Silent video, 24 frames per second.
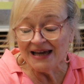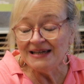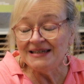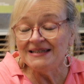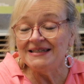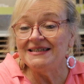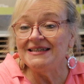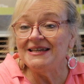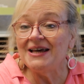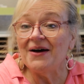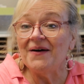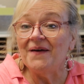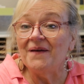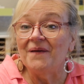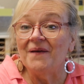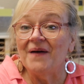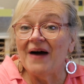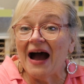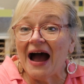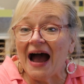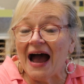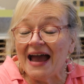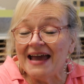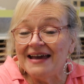So
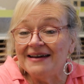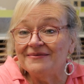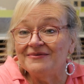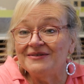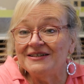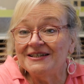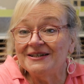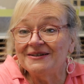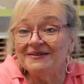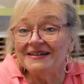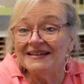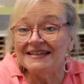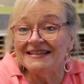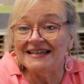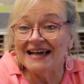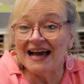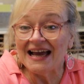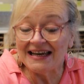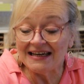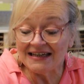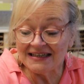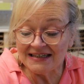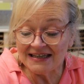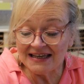I am so
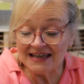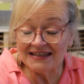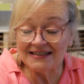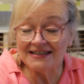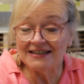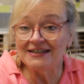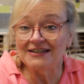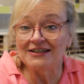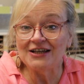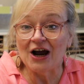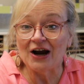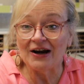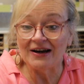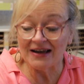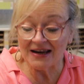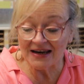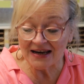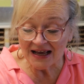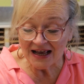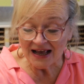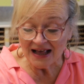excited to get started.